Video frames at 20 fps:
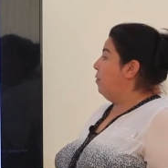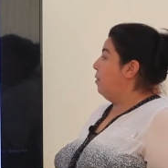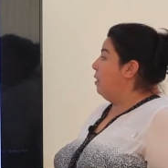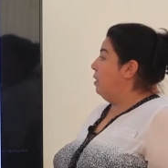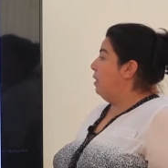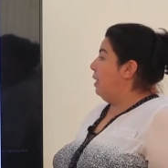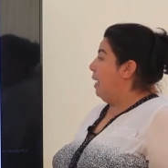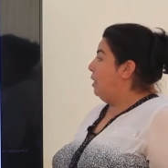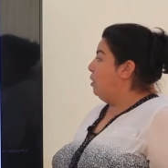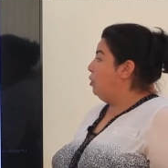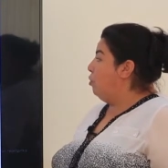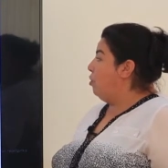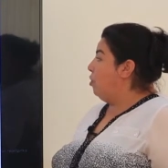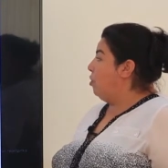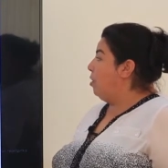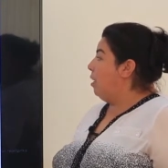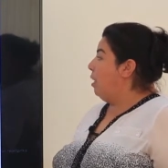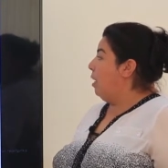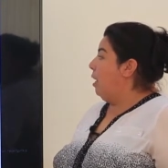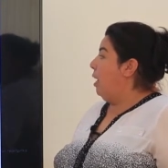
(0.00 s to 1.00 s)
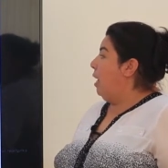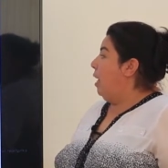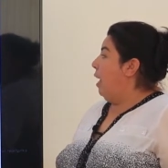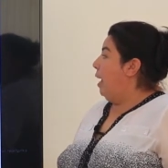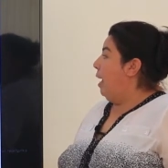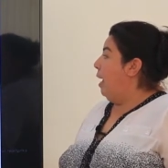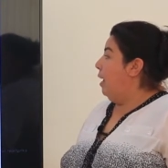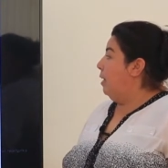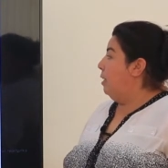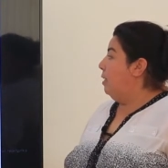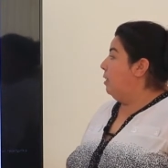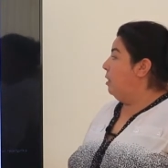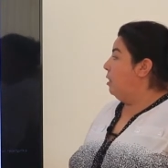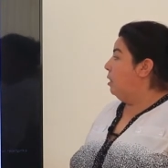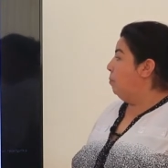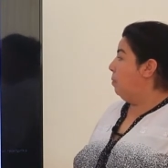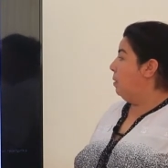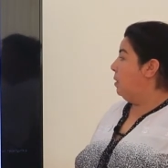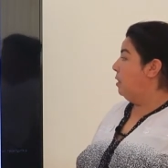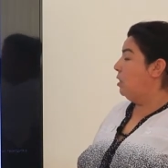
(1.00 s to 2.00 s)
the nature and
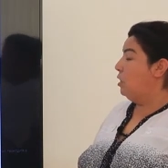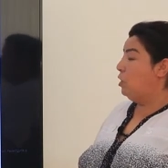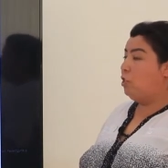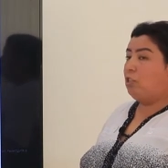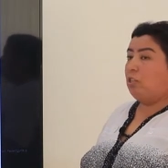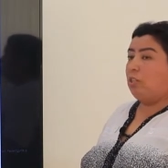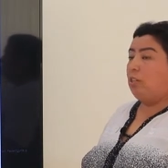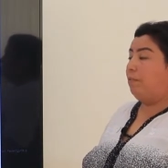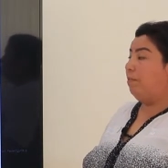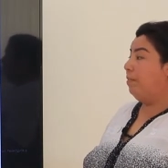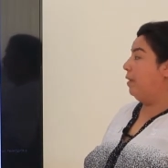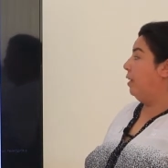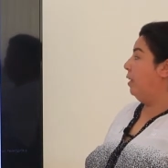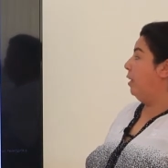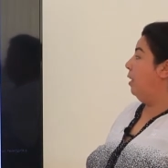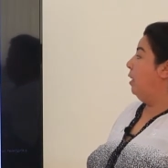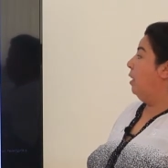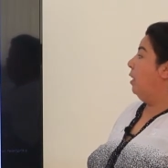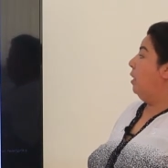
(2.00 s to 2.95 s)
disposition of the